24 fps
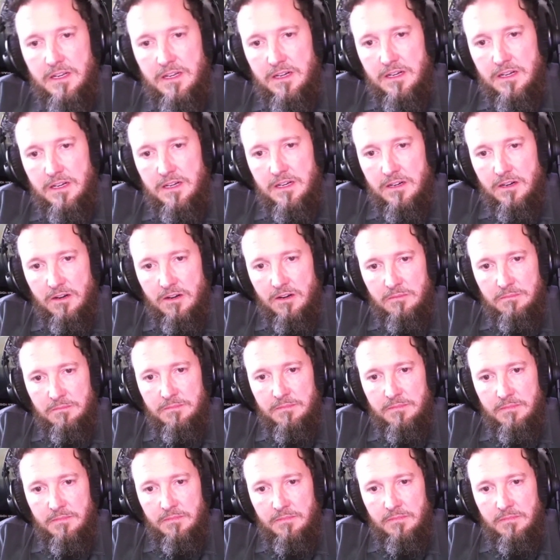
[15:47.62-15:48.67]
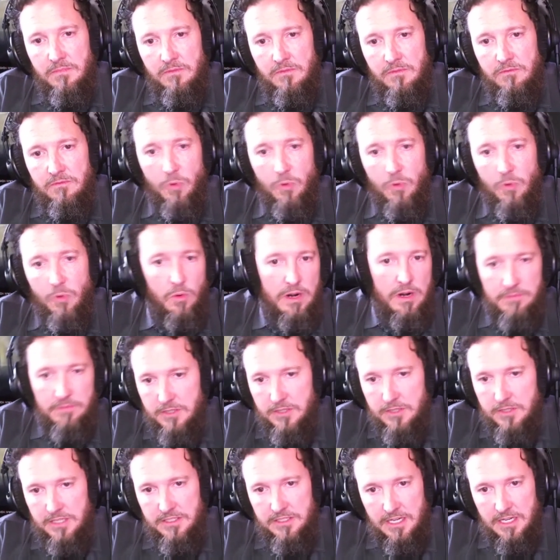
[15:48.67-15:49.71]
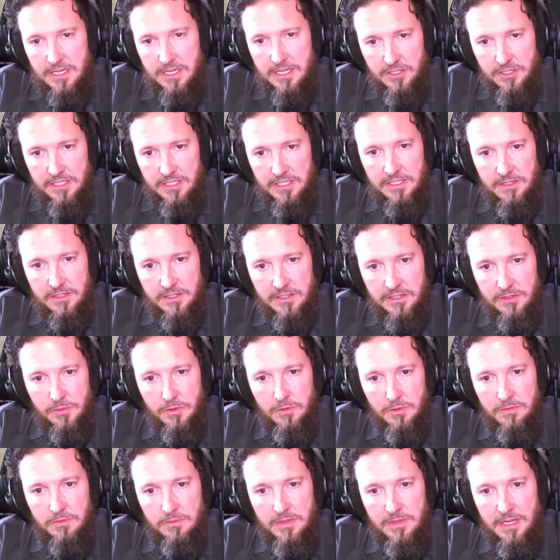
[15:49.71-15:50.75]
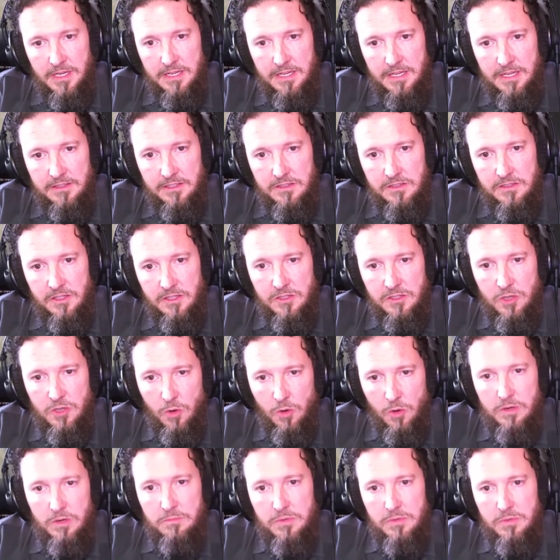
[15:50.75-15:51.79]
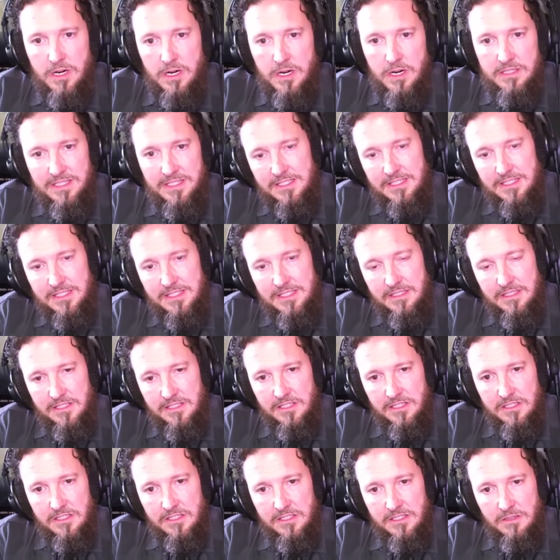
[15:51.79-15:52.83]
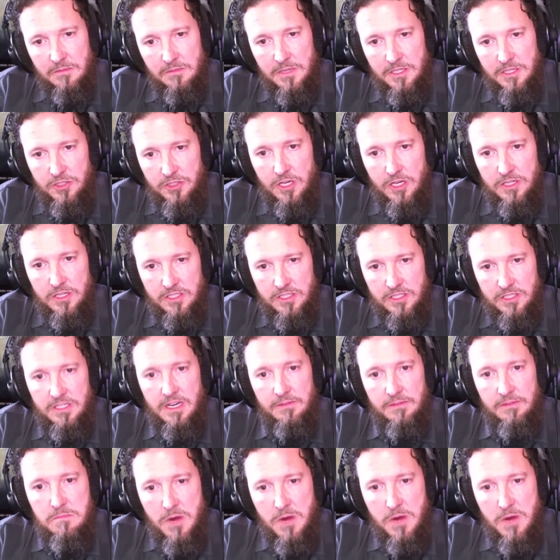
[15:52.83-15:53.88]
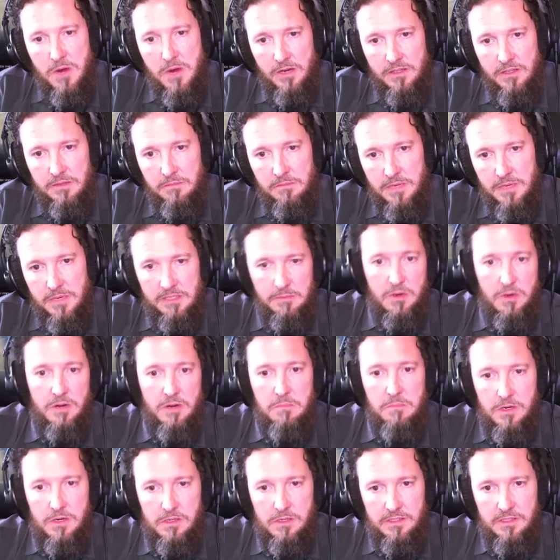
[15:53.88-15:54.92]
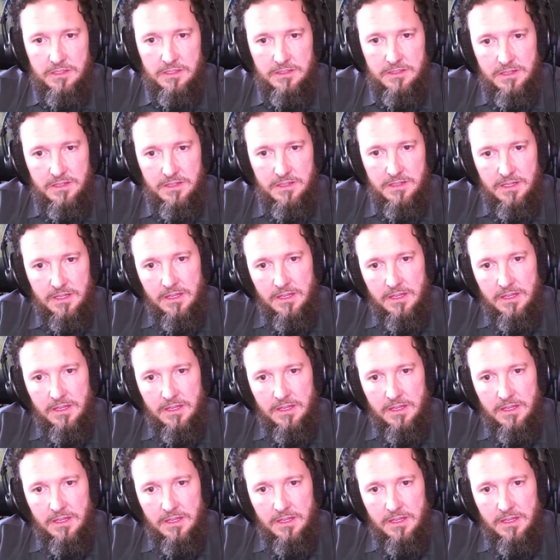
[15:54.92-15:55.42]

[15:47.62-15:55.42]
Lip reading: for every transaction I send through. And the token price inside the system adjusts every month based upon market.